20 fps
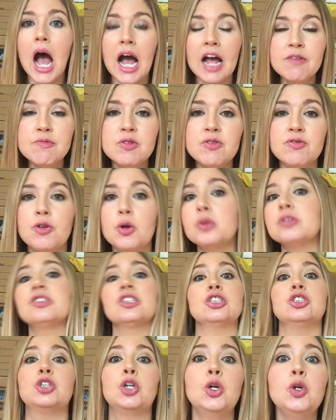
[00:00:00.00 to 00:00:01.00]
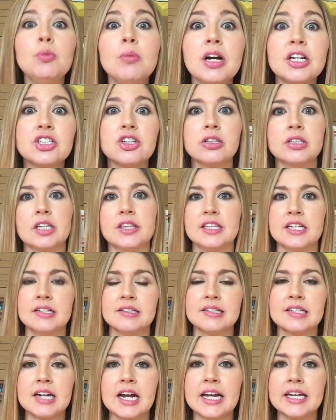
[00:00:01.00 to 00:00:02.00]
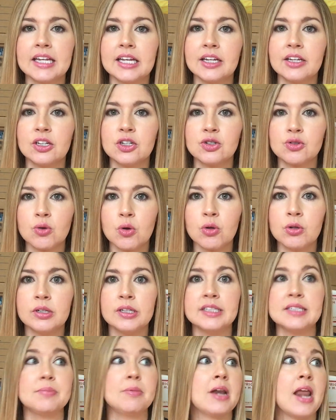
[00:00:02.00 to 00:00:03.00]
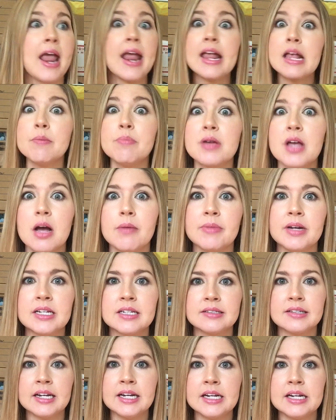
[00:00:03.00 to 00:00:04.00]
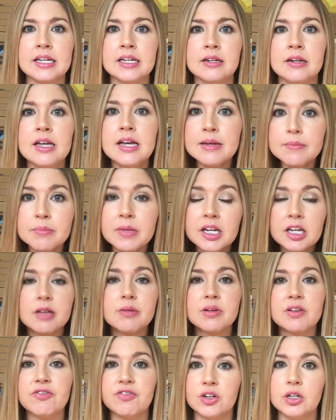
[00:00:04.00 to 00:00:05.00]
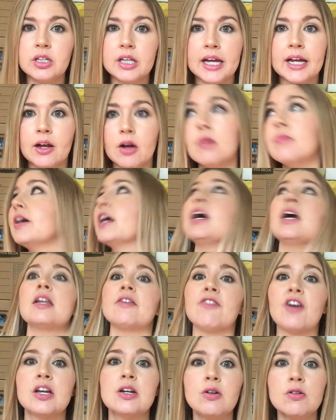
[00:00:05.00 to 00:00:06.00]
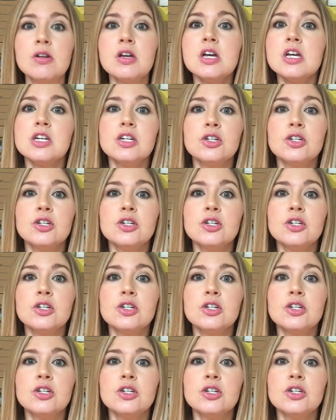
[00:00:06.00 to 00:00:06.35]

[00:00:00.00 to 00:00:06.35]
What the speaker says: I've been focusing too much on the things that I can control and it's been amping up my anxiety and making me feel like, oh my God, if I don't